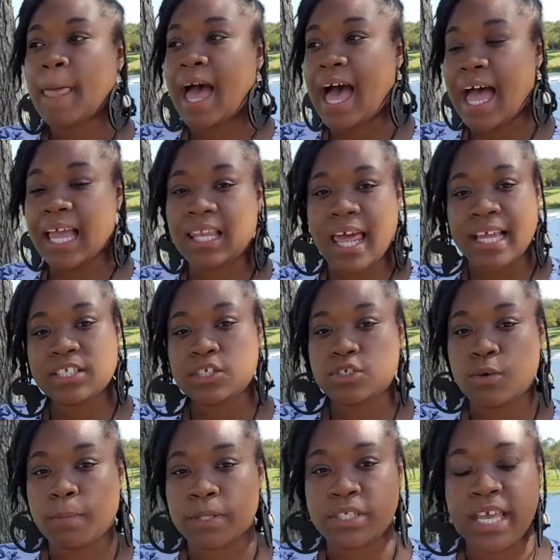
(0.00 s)
I like to
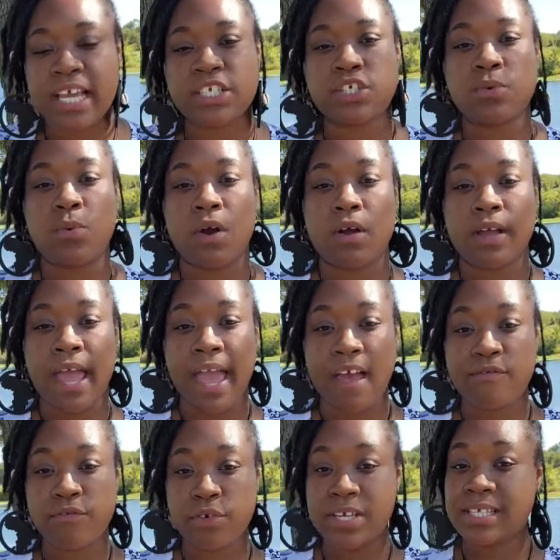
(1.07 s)
do protection work
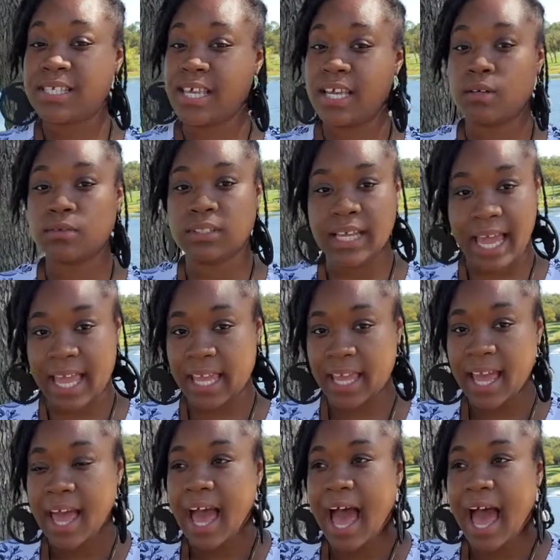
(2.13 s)
every single day.